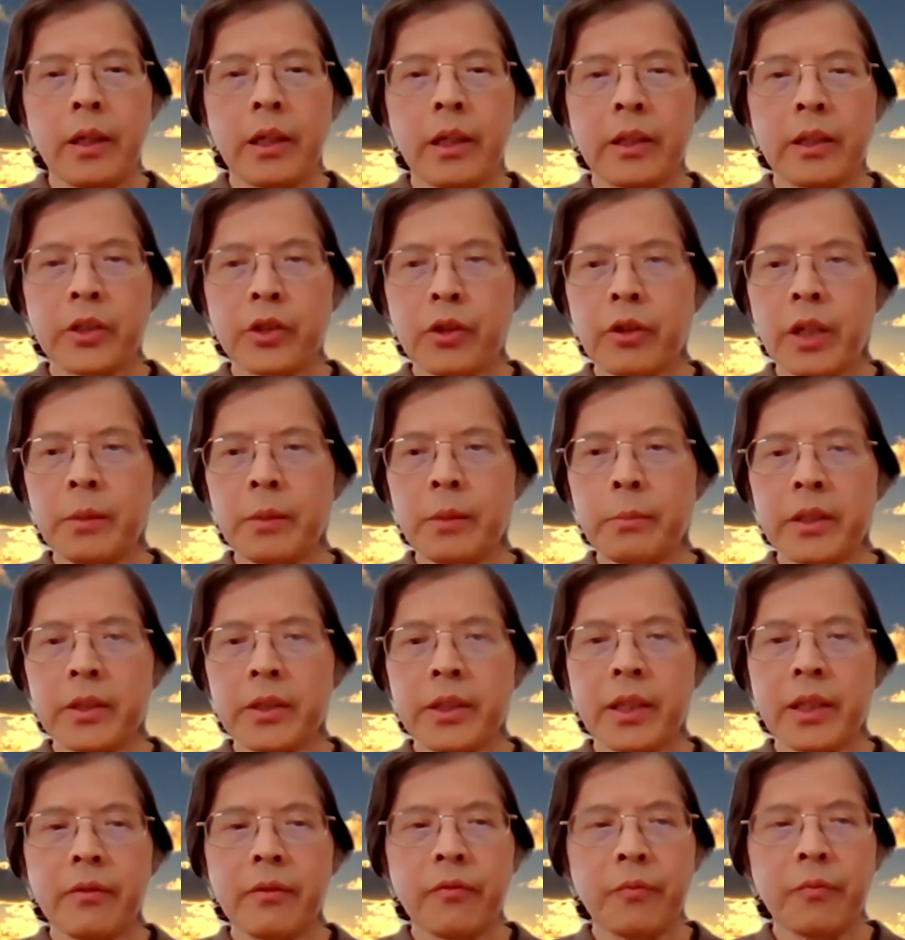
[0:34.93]

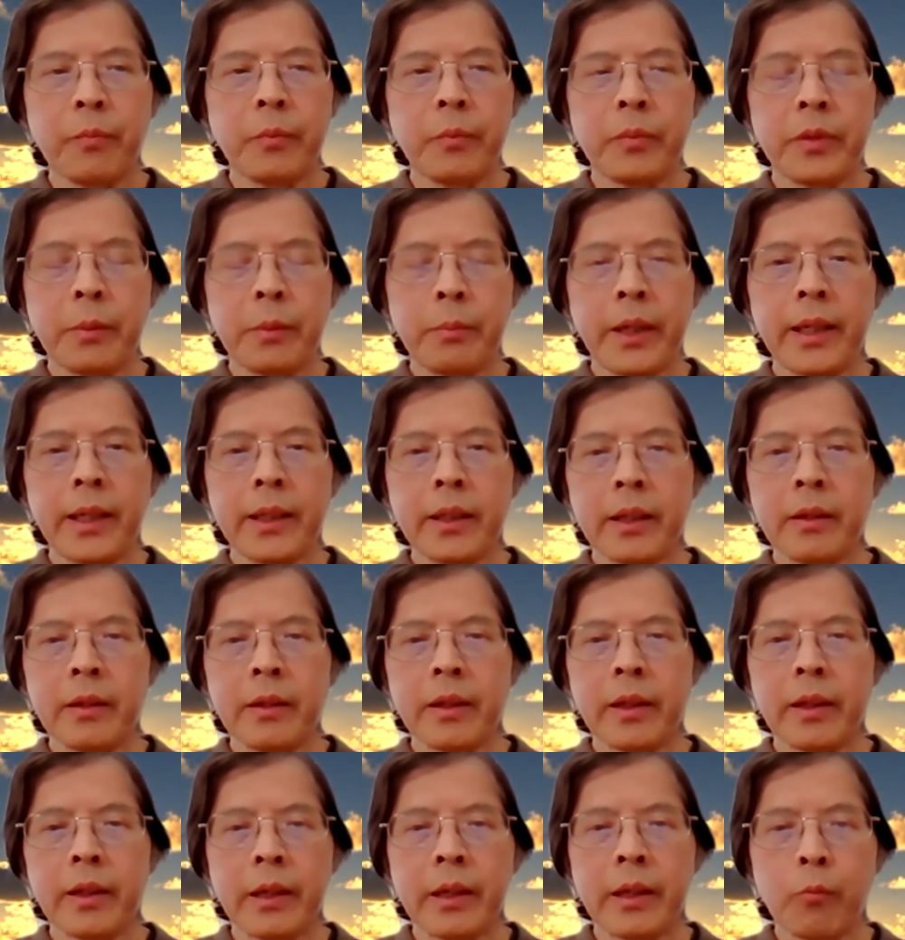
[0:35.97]
Astronomers have debated
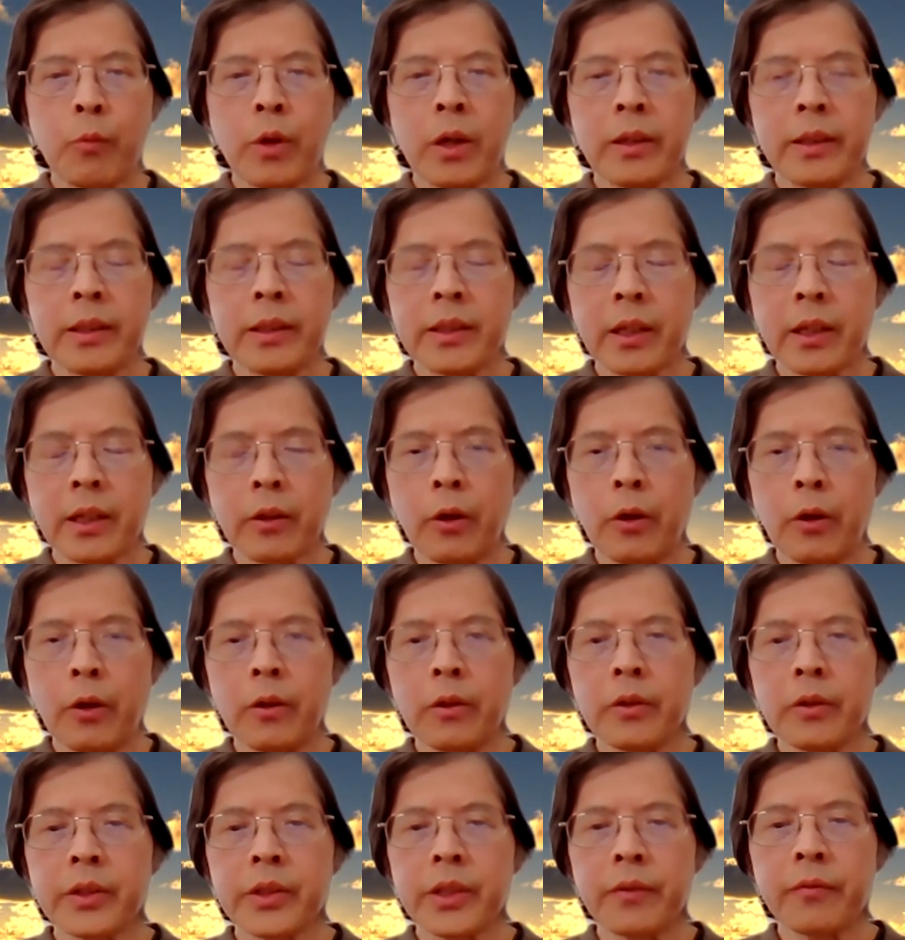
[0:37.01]
uh, what is the
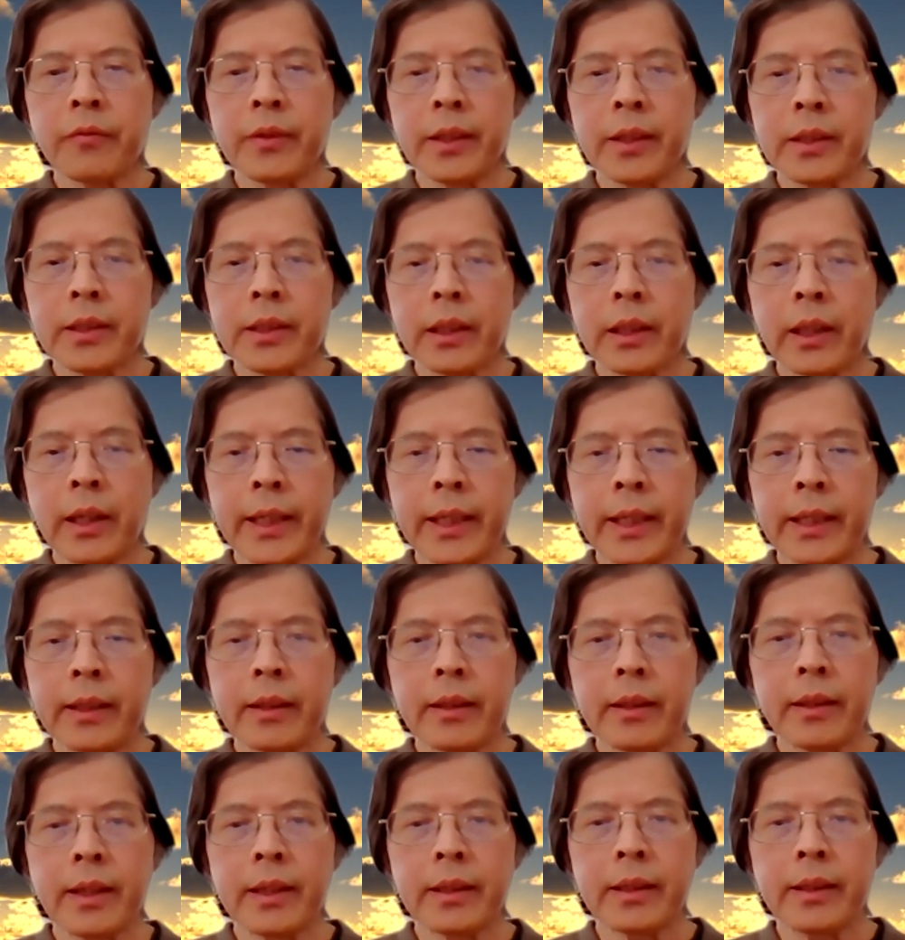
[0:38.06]
cause of this light
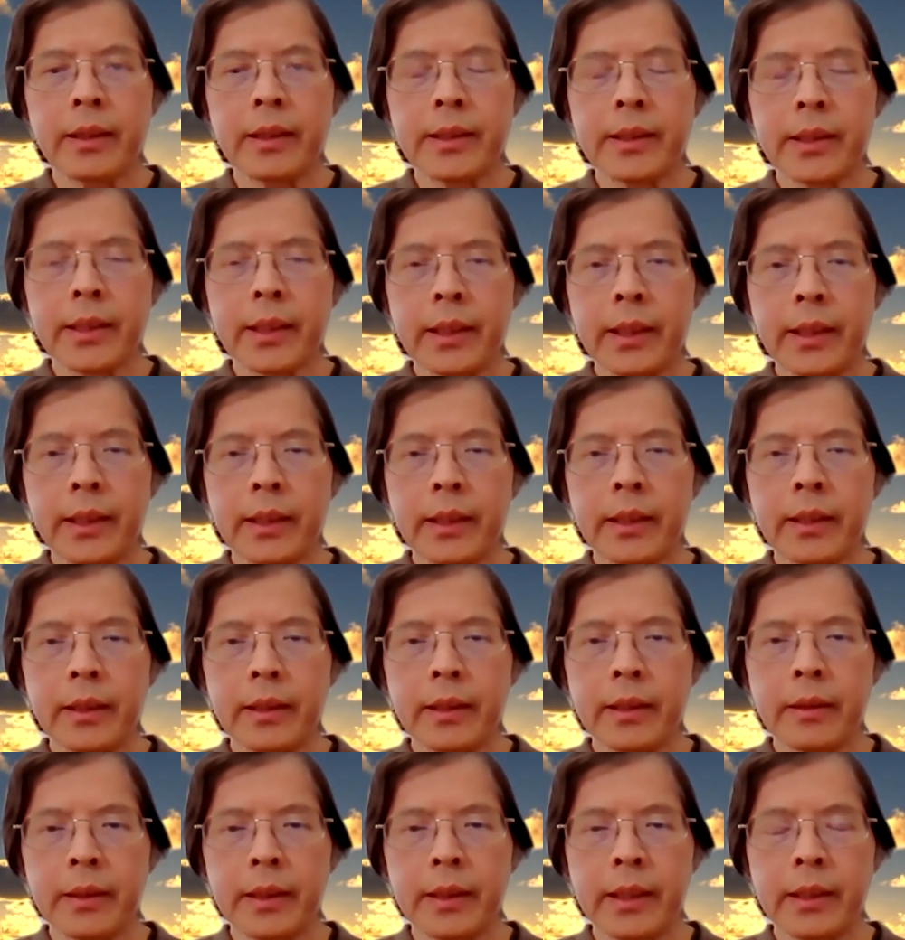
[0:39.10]
that they see in
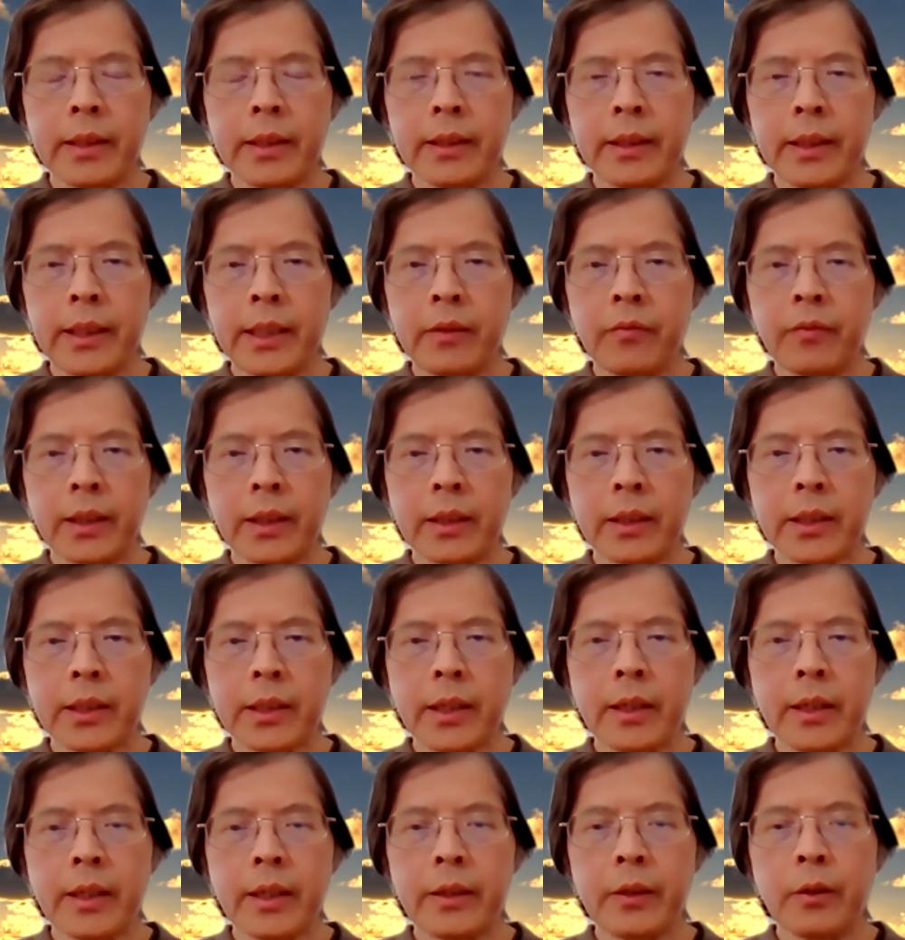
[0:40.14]
the, in the evening
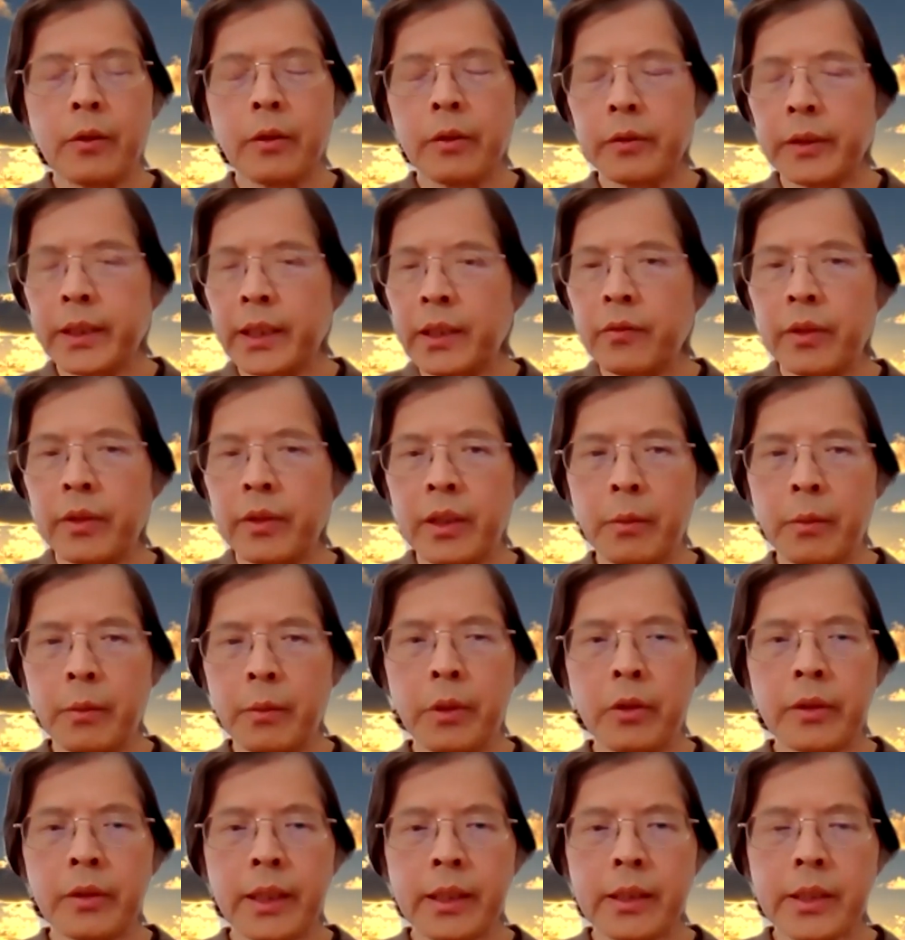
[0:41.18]
sky or even in the
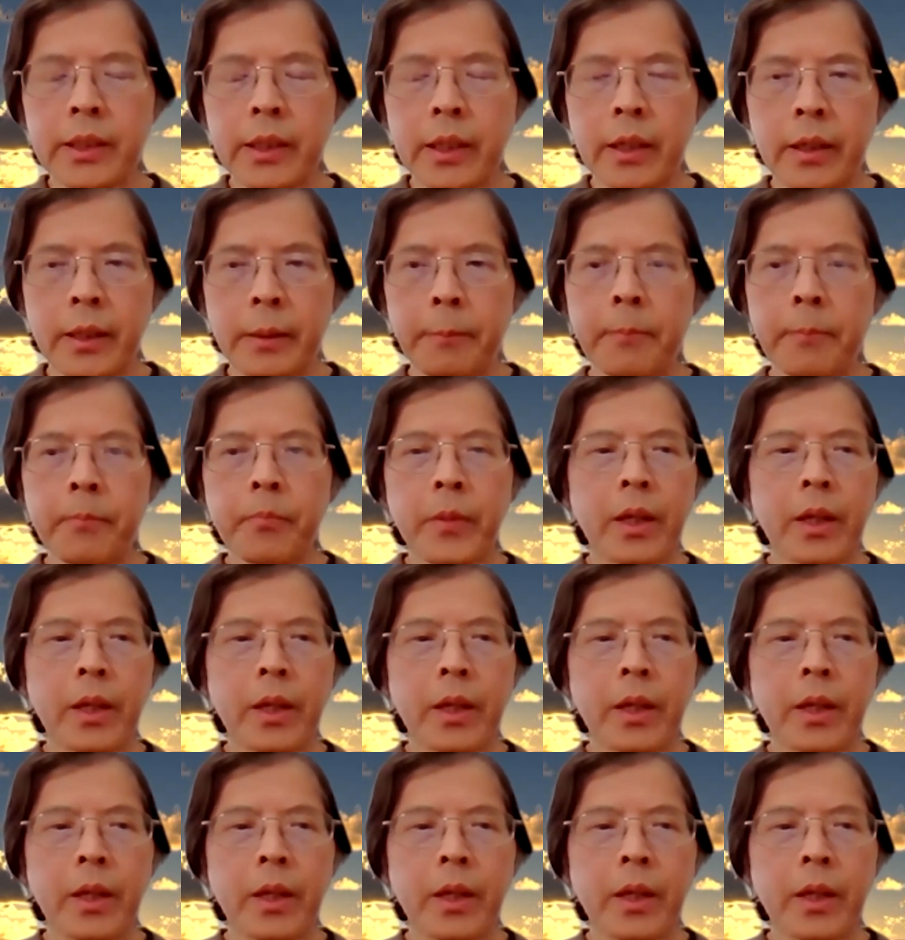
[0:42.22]
morning sky.